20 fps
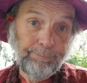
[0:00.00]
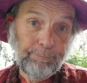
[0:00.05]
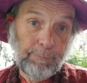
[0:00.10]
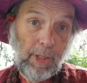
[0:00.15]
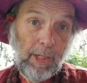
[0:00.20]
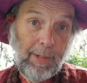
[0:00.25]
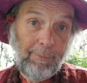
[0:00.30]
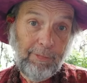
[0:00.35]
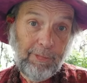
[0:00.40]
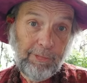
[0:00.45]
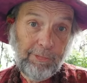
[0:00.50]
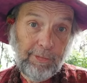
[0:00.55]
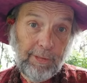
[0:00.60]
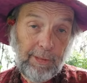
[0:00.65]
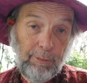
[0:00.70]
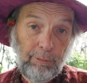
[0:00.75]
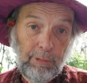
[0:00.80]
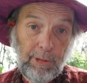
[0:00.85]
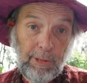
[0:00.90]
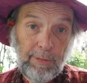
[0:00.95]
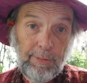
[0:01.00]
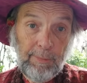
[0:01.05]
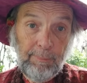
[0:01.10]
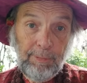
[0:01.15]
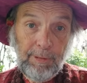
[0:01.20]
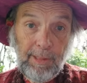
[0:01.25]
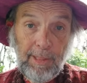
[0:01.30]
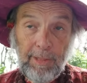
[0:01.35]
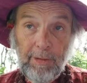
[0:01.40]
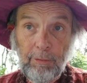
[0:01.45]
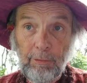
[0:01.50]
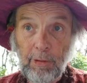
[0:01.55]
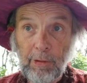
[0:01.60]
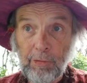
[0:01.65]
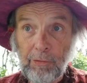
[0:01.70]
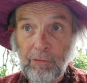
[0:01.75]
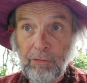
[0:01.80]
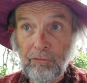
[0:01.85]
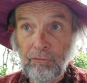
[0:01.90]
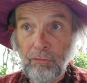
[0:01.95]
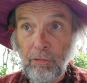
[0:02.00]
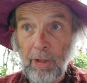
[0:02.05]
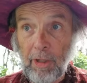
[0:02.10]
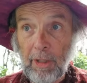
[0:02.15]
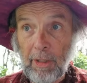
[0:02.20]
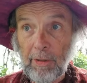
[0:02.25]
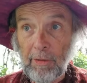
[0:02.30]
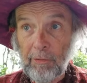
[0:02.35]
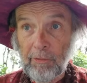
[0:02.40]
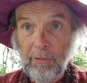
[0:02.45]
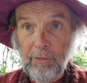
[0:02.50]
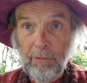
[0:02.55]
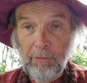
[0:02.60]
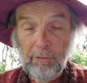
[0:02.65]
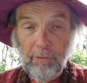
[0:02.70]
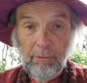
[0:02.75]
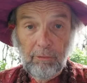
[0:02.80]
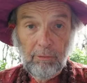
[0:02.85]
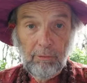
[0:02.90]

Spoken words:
obviously we need to play to our strengths.